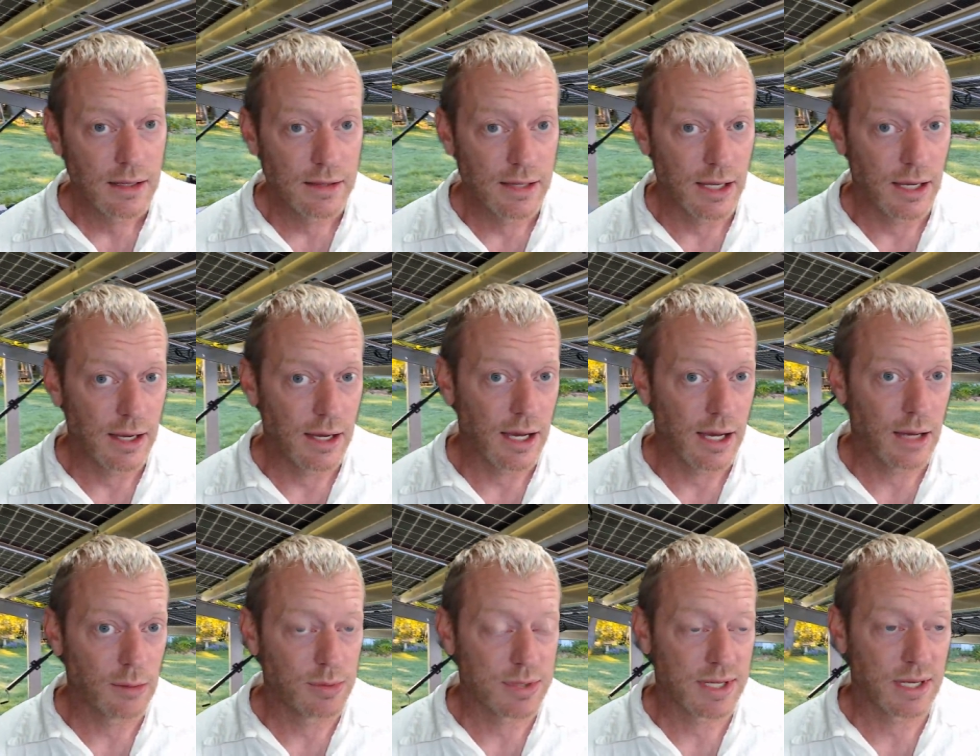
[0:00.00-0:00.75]
that
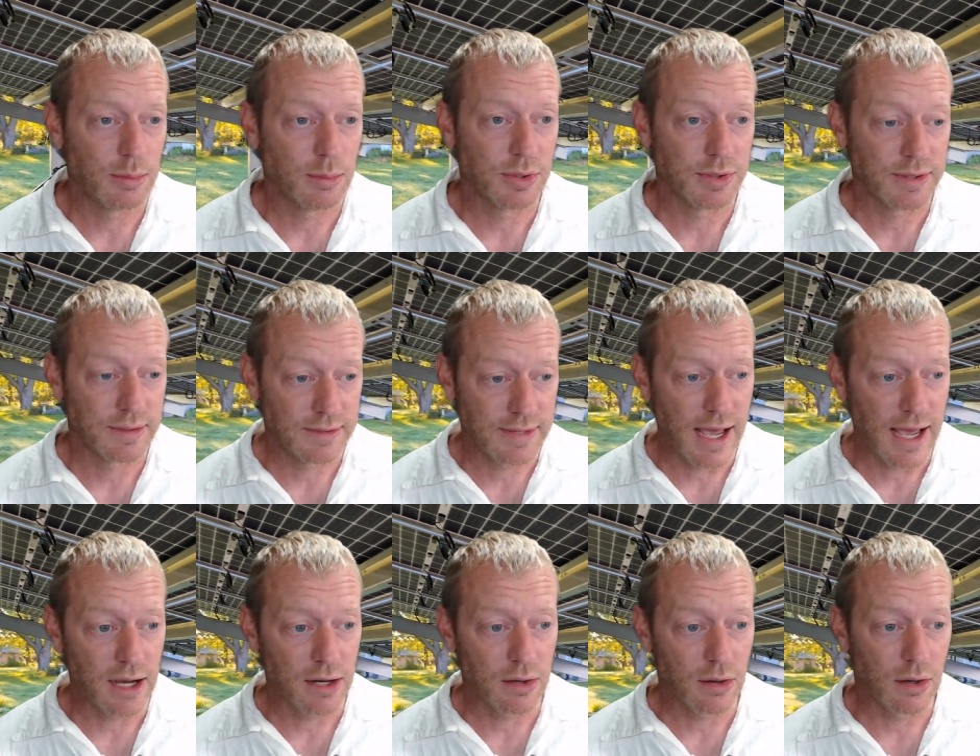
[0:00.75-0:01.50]
I was able to
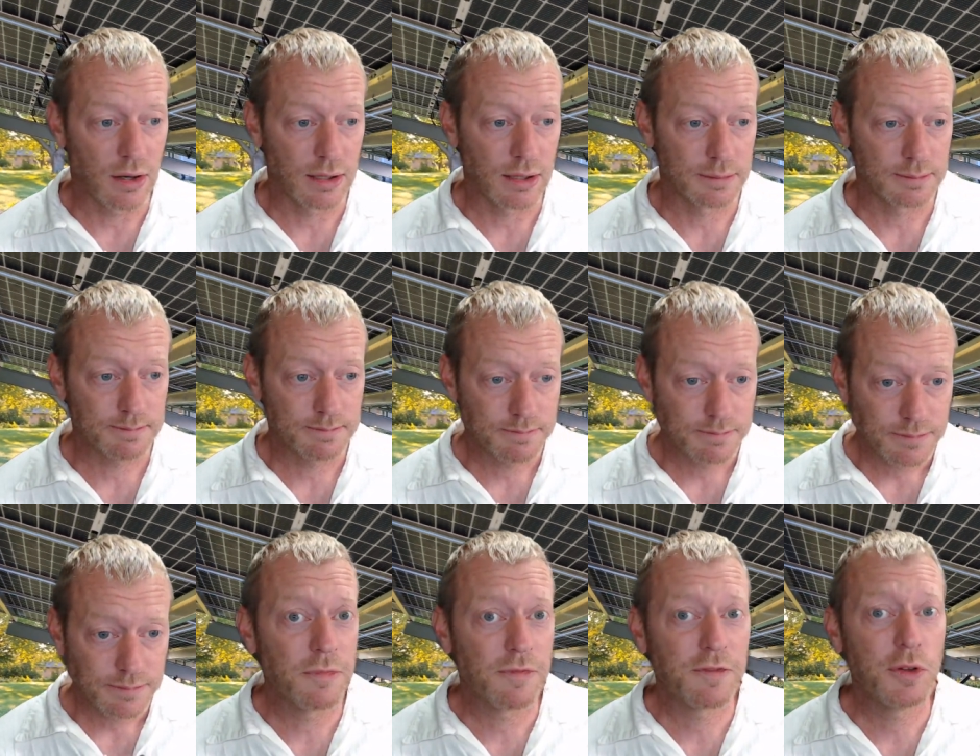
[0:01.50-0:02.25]
tack on.
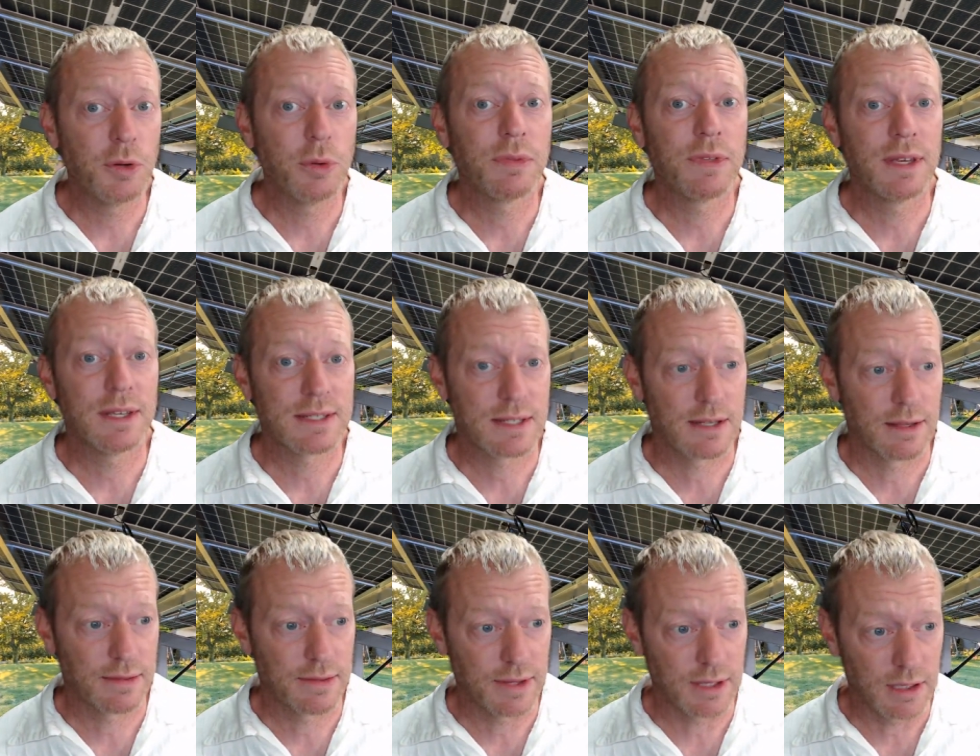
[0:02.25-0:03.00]
A few things
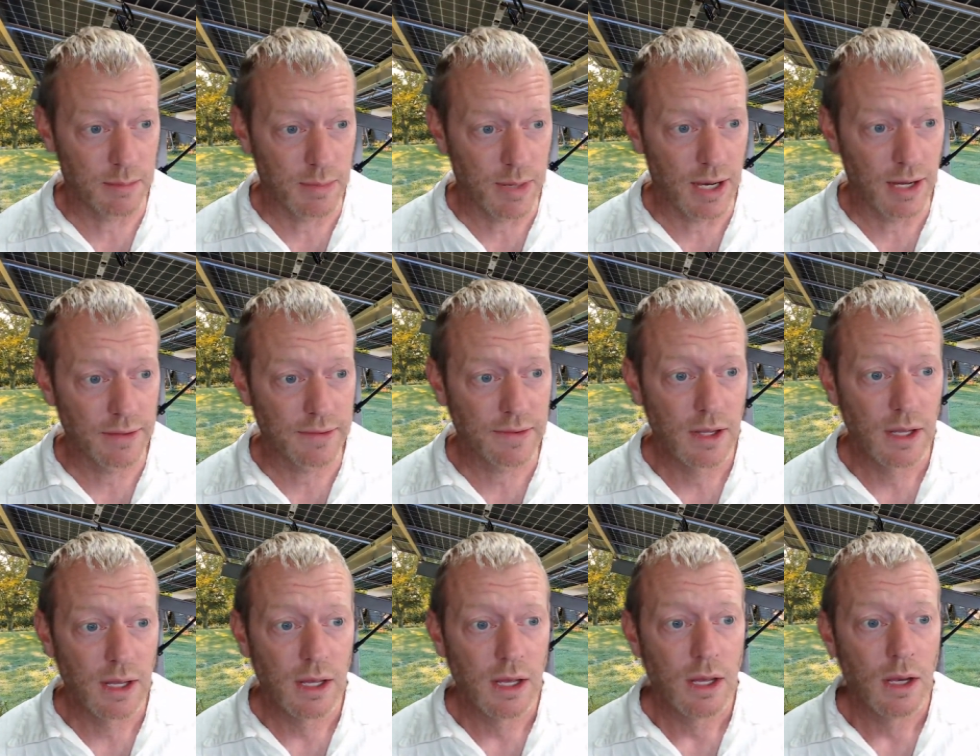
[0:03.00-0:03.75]
to think about.
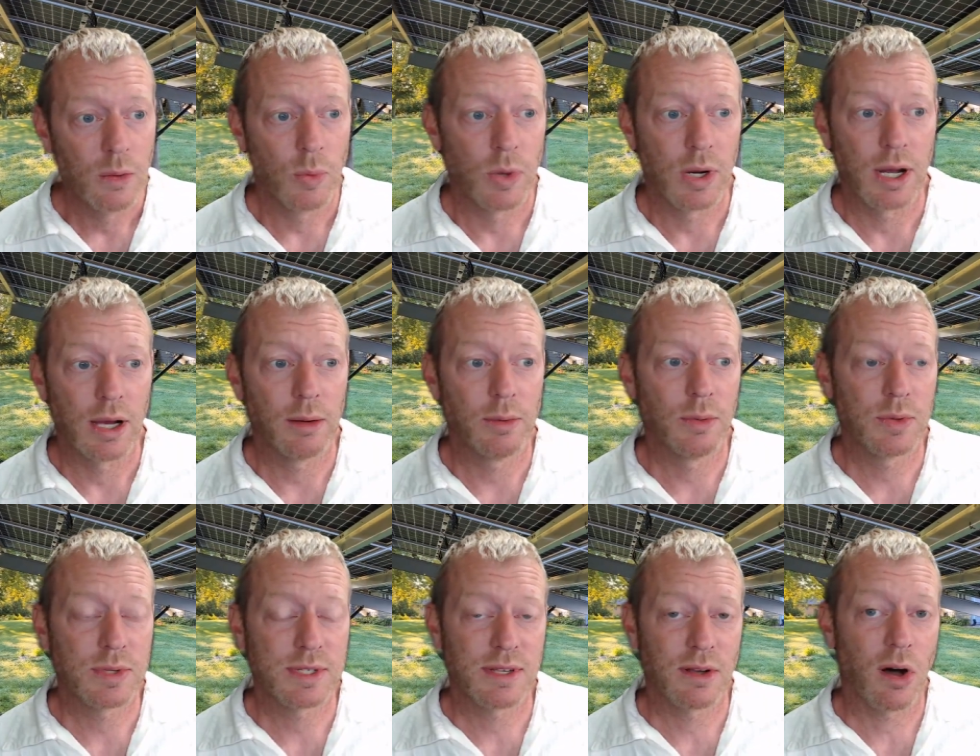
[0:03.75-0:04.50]
When I
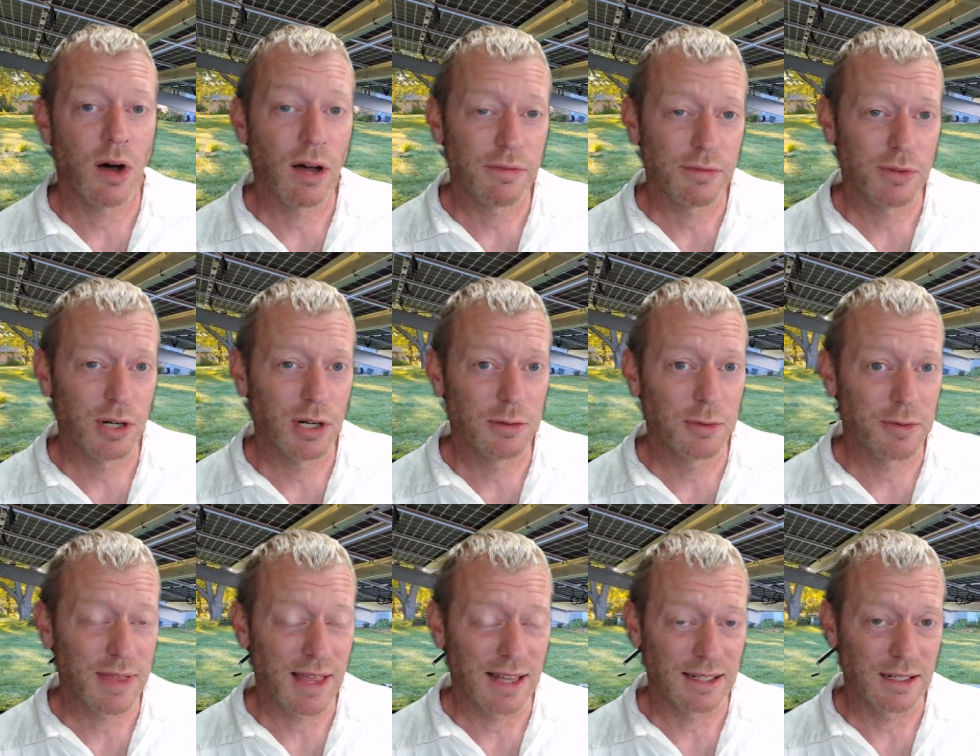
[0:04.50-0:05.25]
was off grid
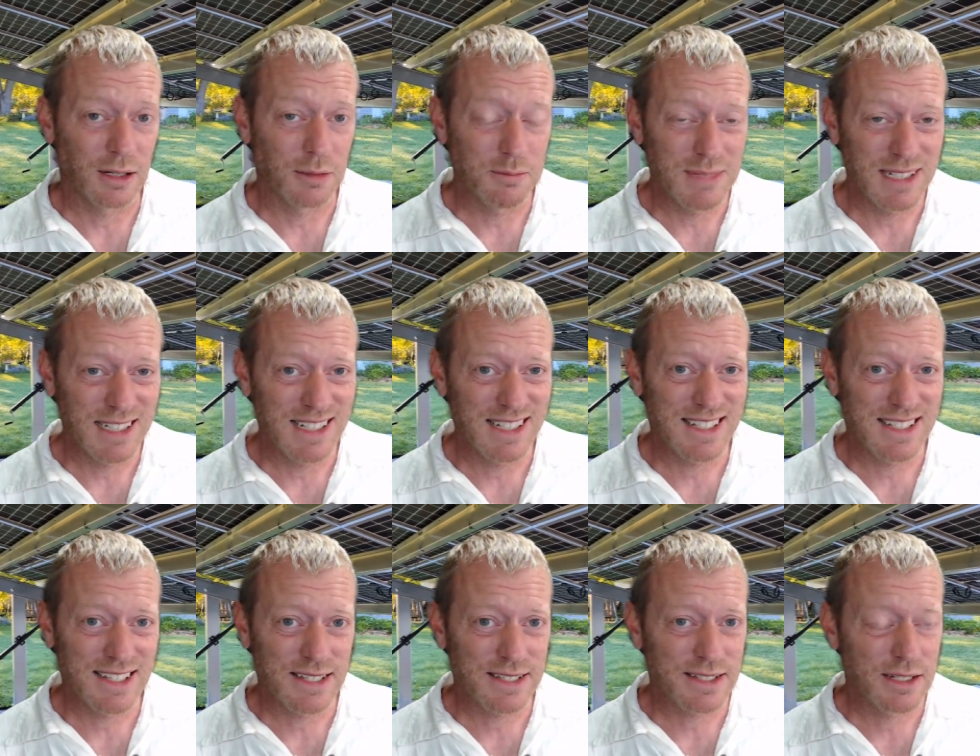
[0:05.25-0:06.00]
with that little mini
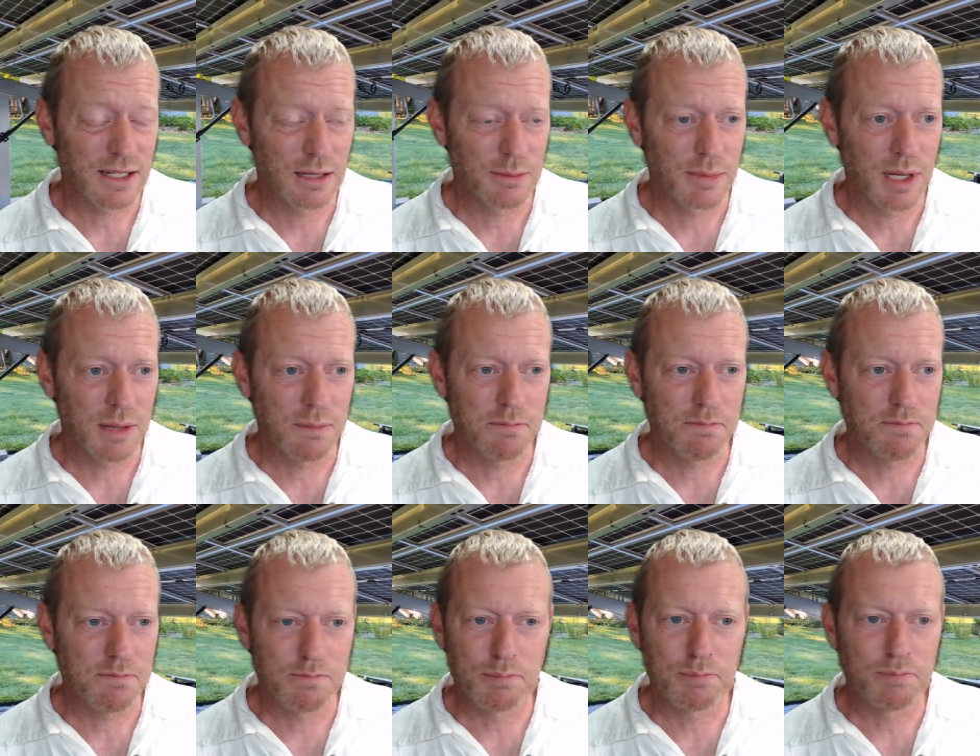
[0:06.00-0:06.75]
system,
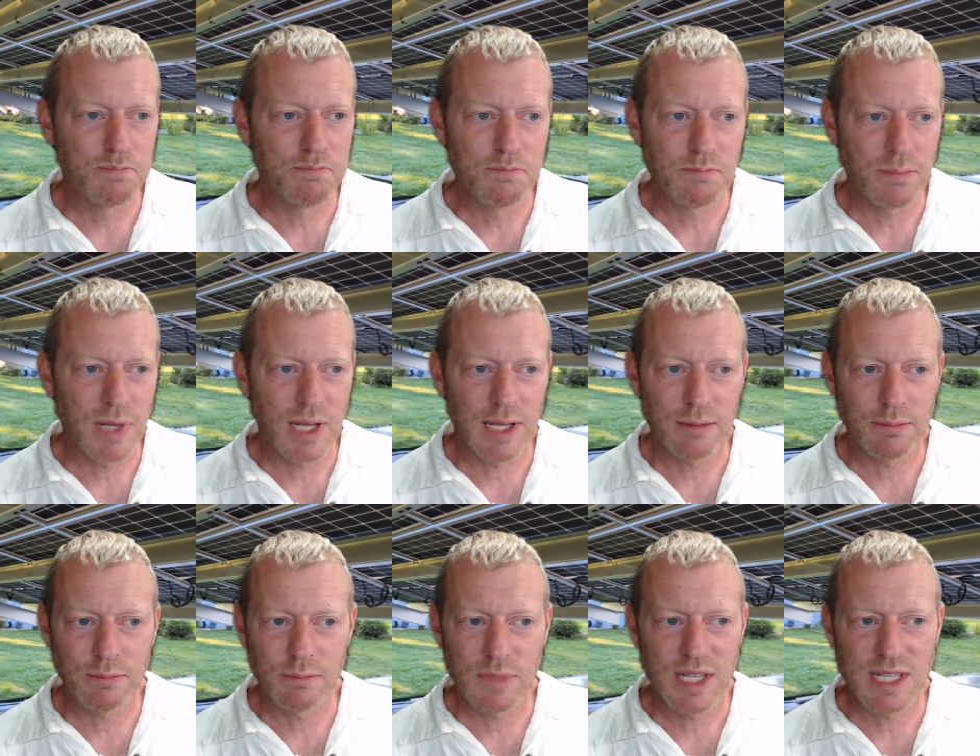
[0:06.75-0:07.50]

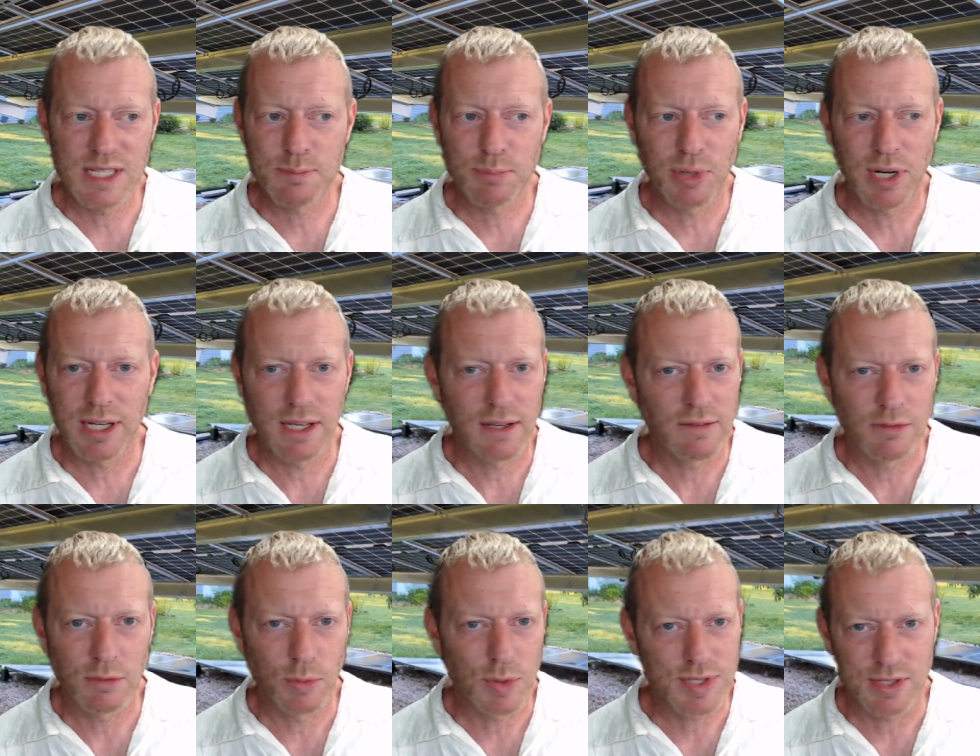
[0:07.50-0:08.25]
its break
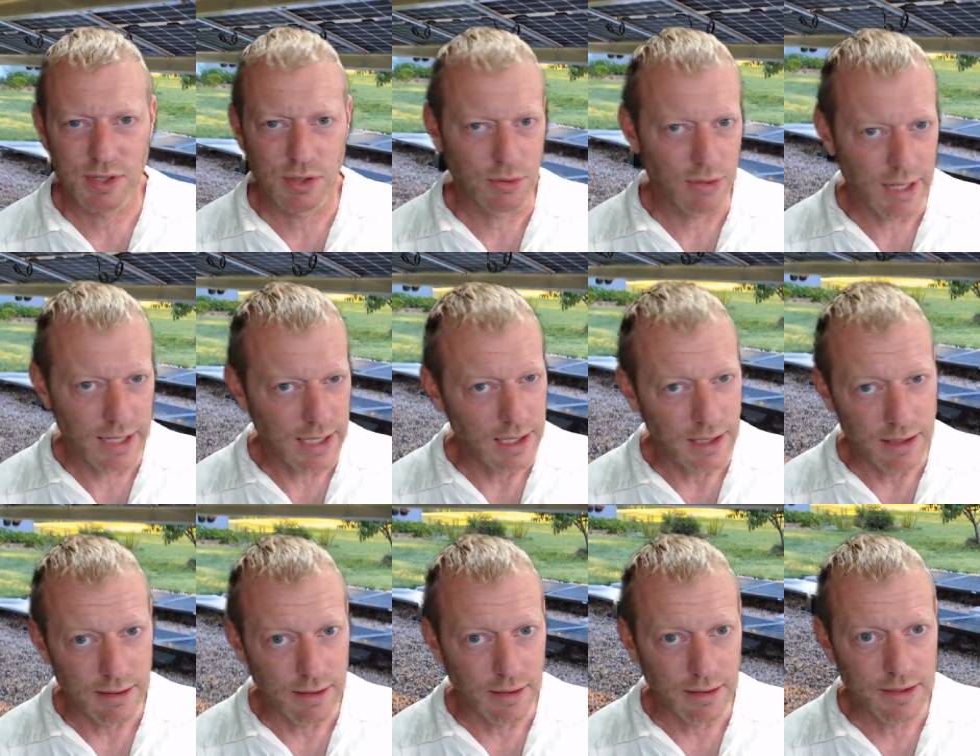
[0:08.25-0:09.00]
even wasn't great
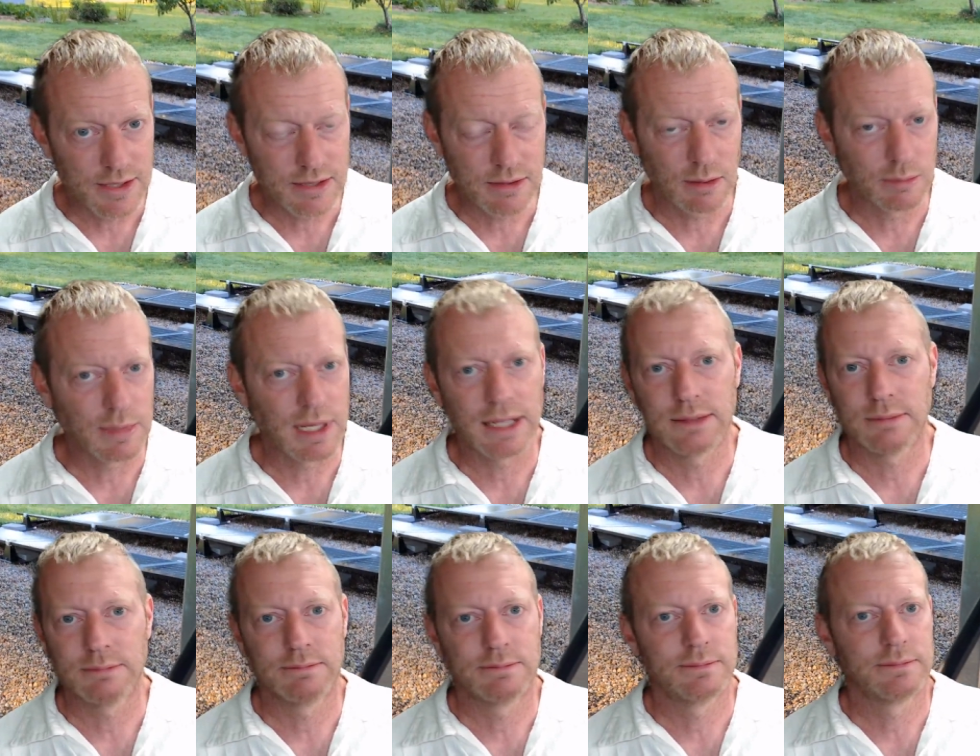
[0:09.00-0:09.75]
either. So I'm not